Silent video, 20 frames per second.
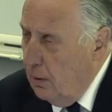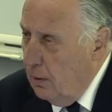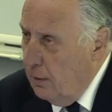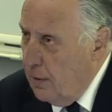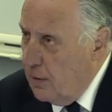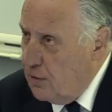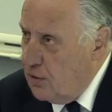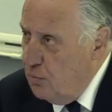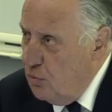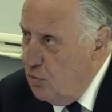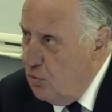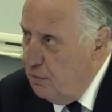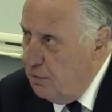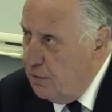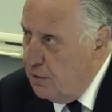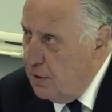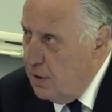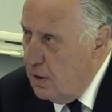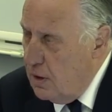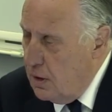that to
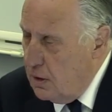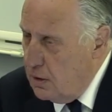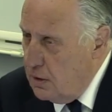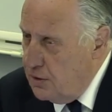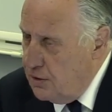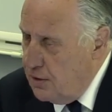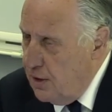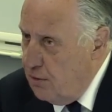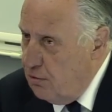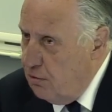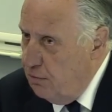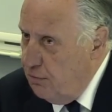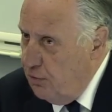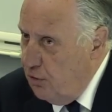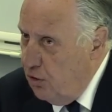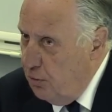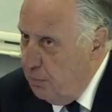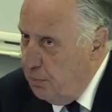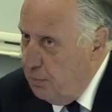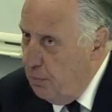move to the heart and centre of
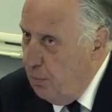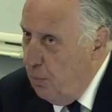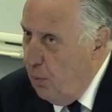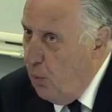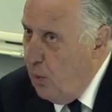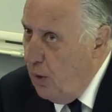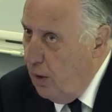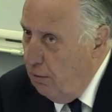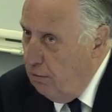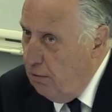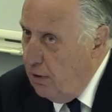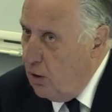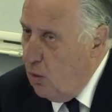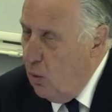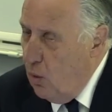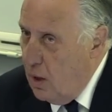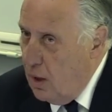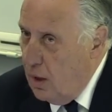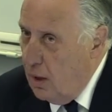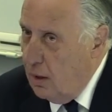Europe will
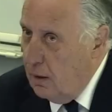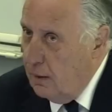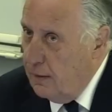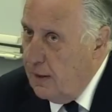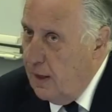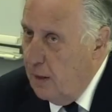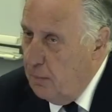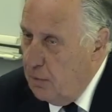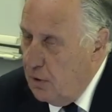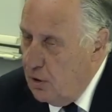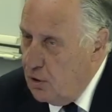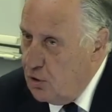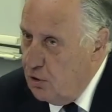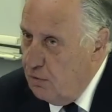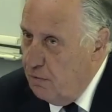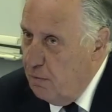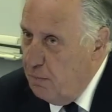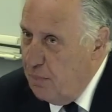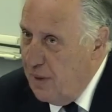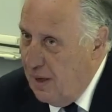require the abolition
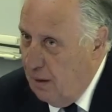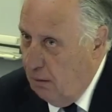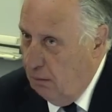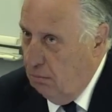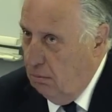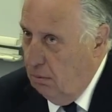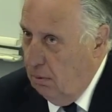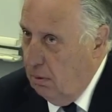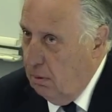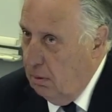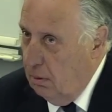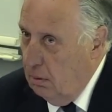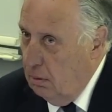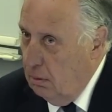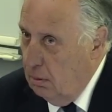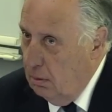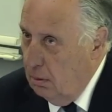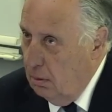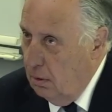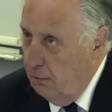of the pound.
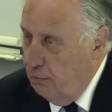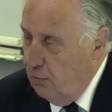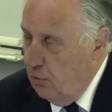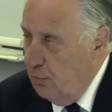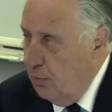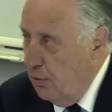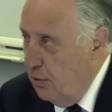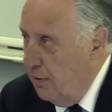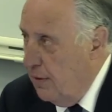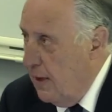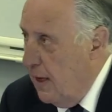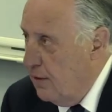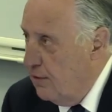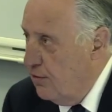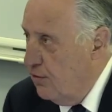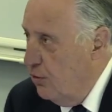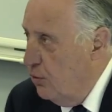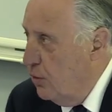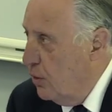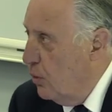If you put
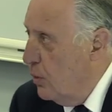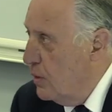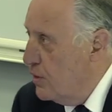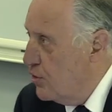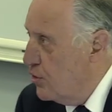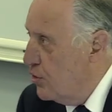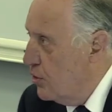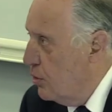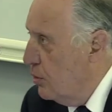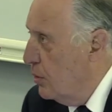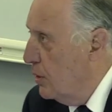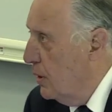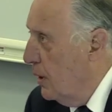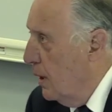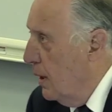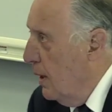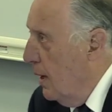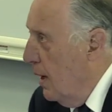that to a proselytizer,